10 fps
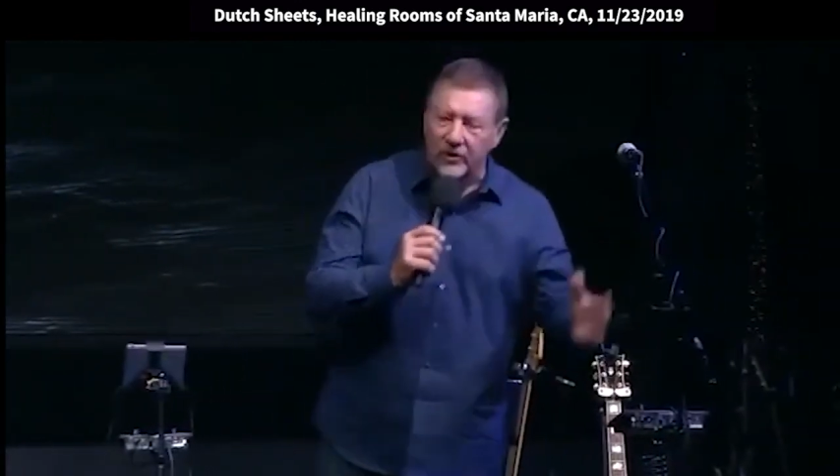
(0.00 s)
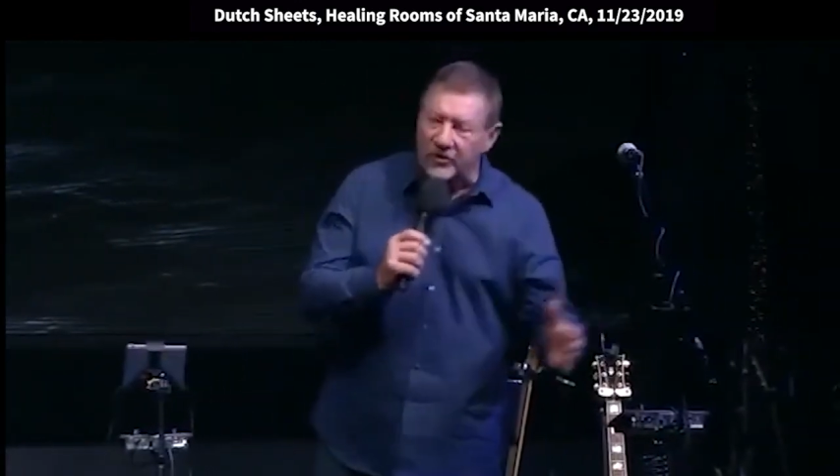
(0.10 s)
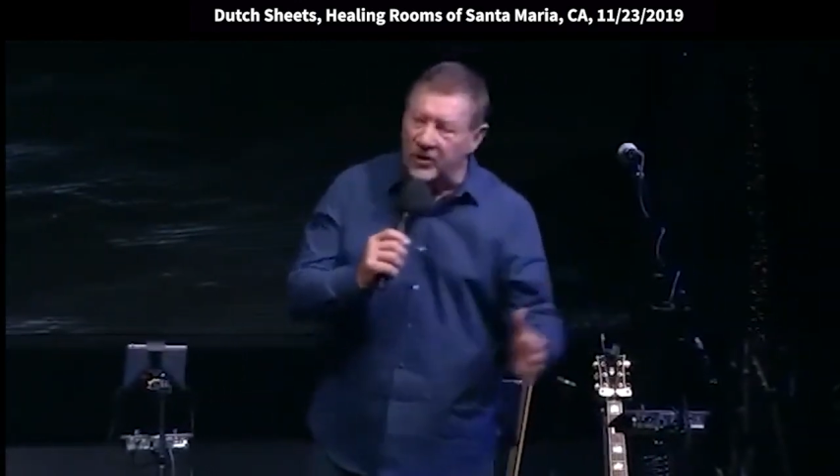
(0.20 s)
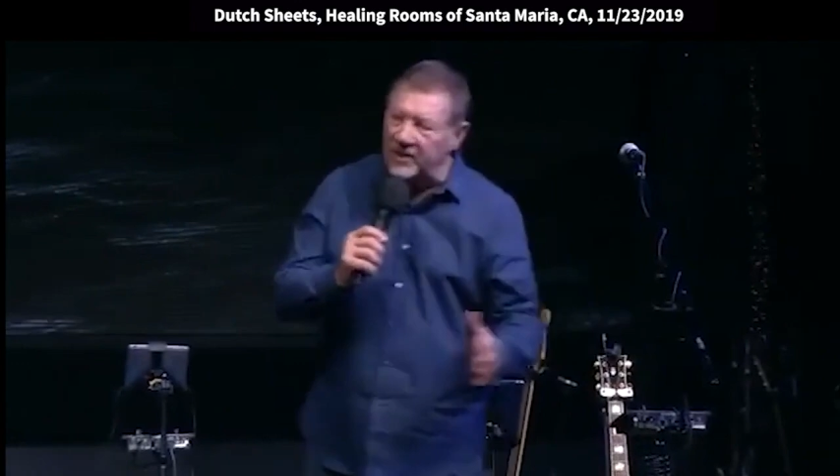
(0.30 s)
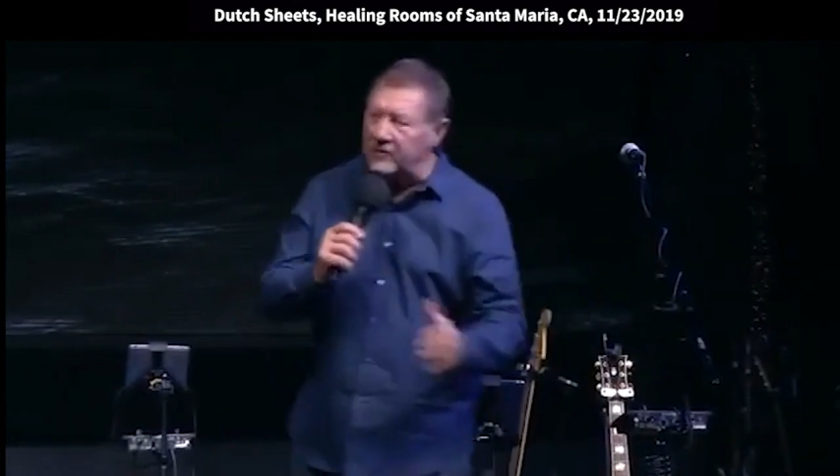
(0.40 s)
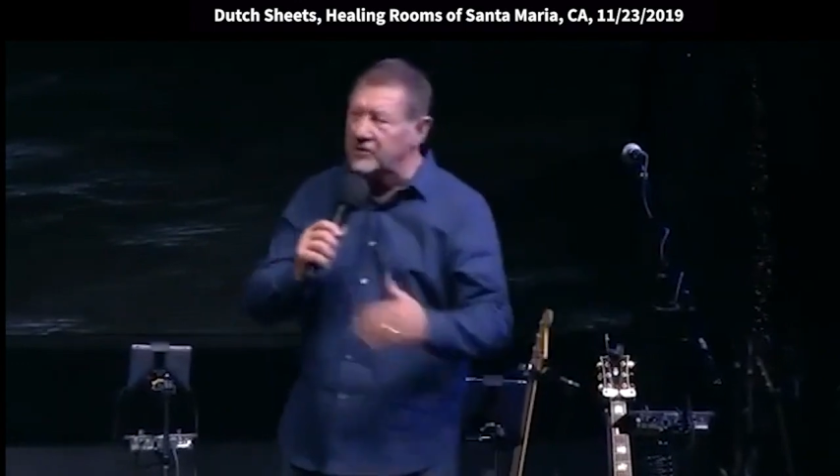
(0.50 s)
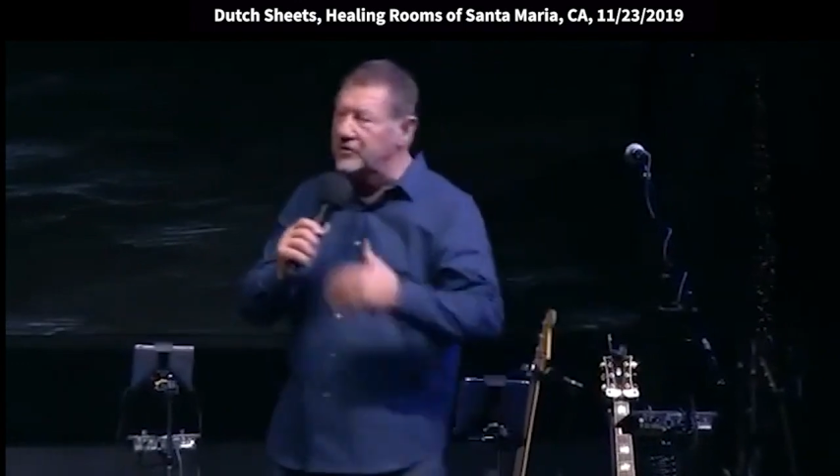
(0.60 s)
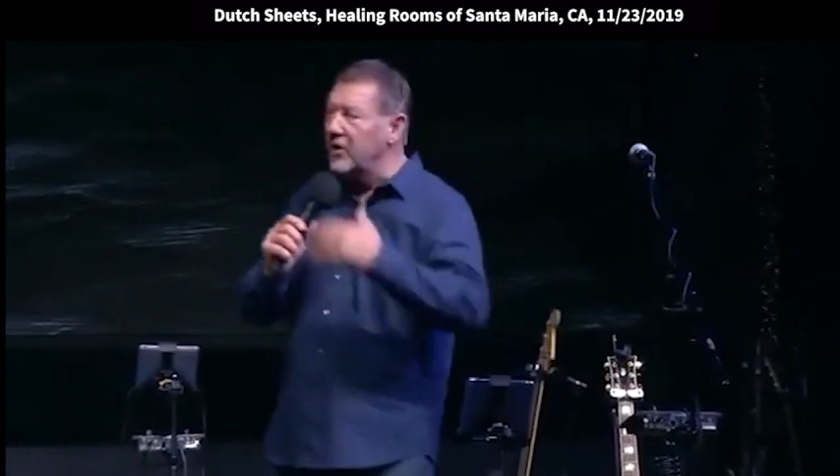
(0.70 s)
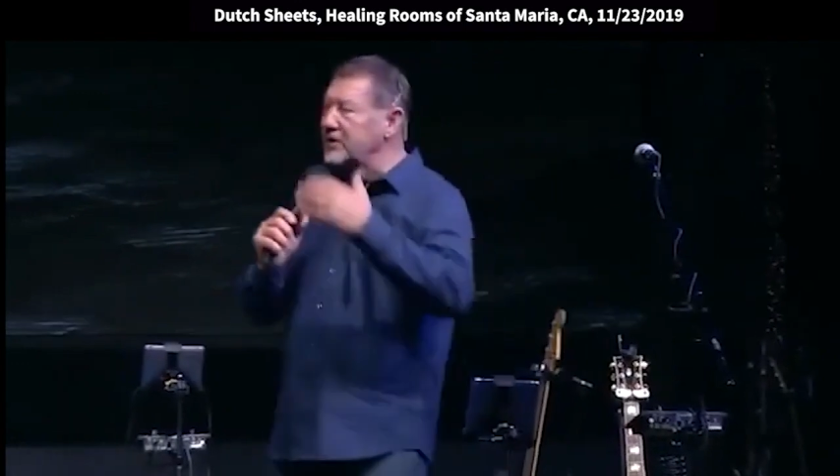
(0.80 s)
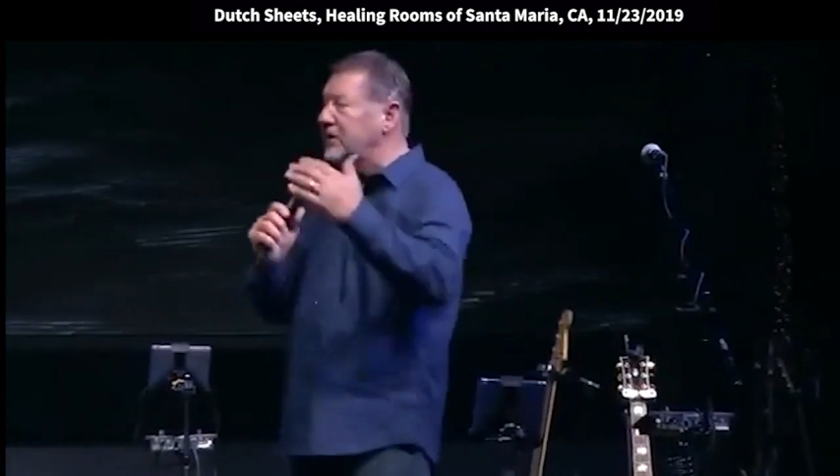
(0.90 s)
you should be
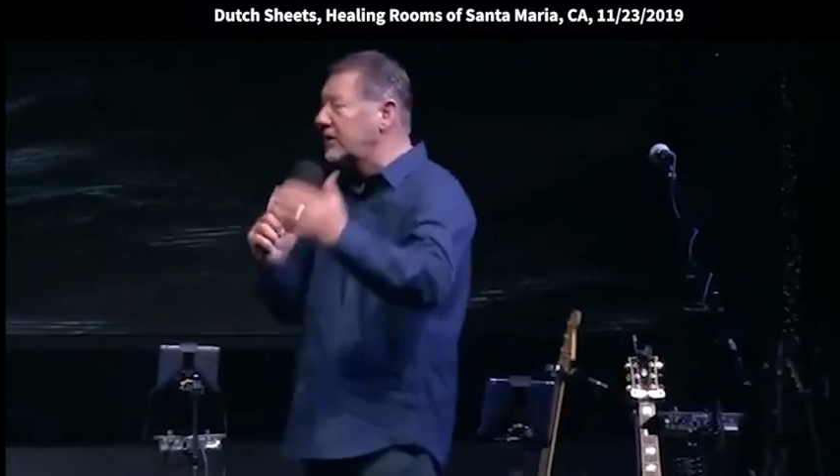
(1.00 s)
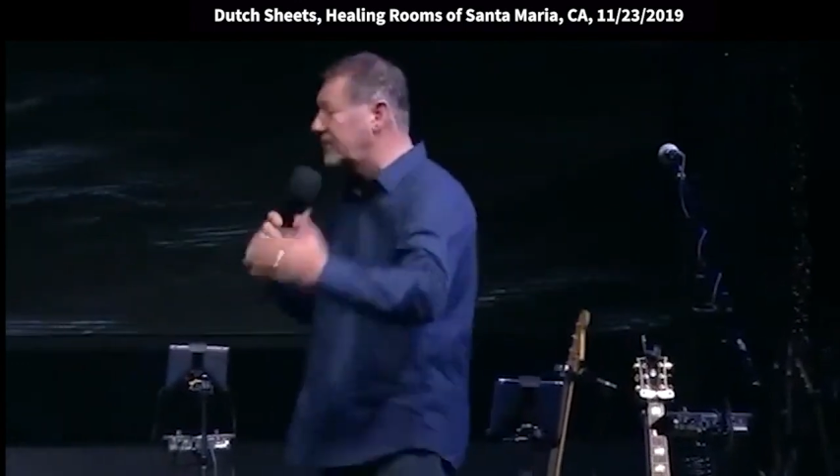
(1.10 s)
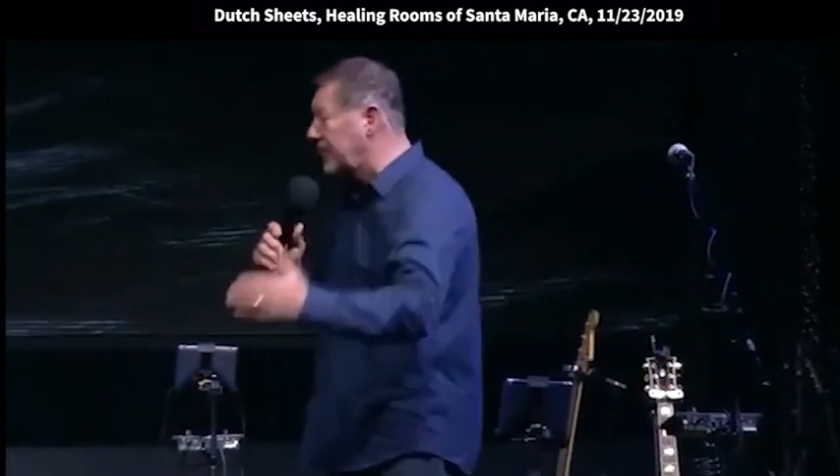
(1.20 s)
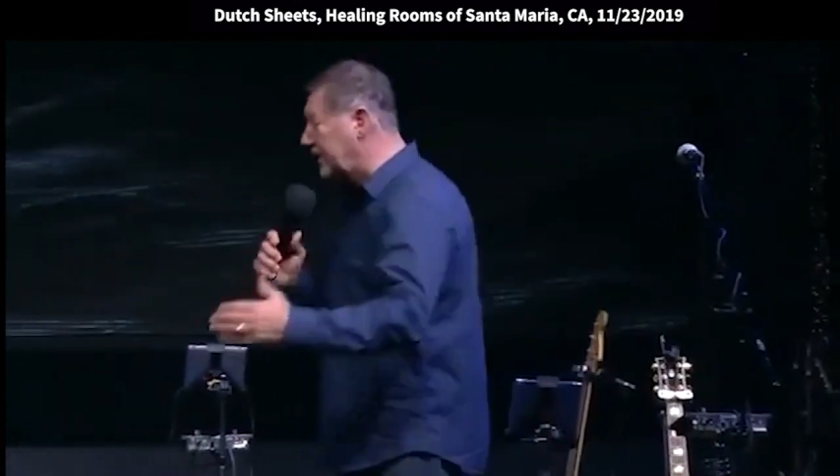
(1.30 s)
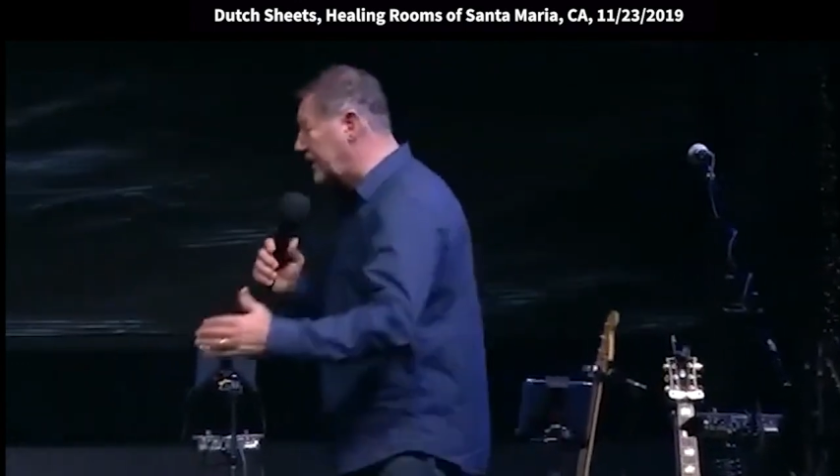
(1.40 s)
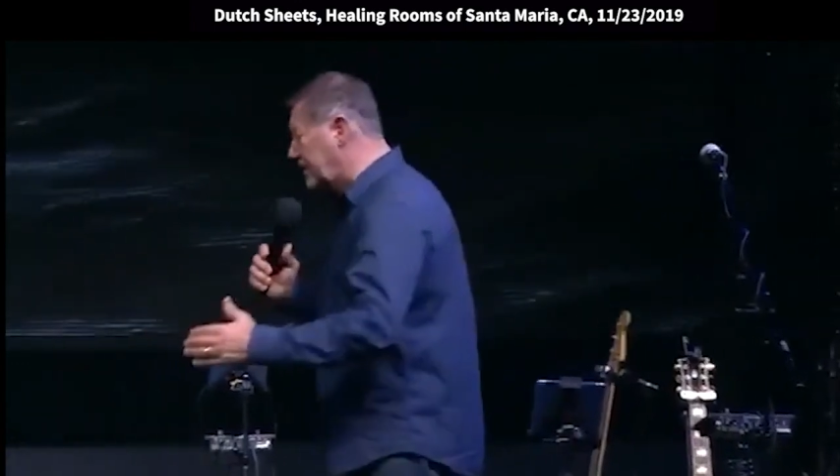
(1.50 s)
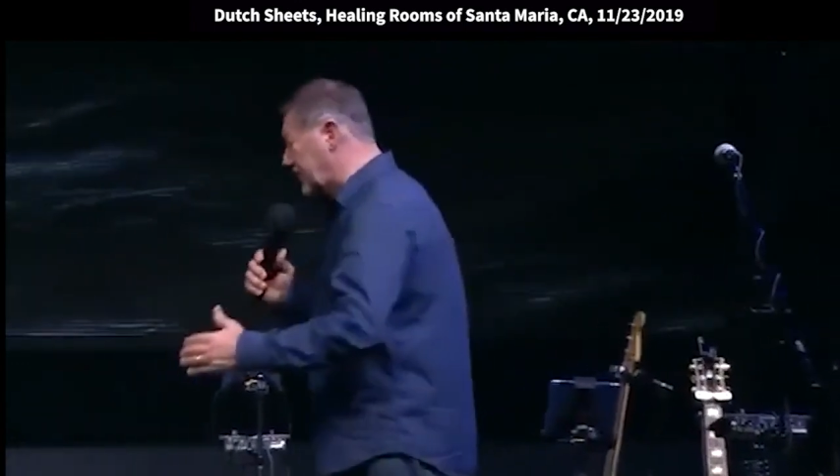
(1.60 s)
rejoicing over your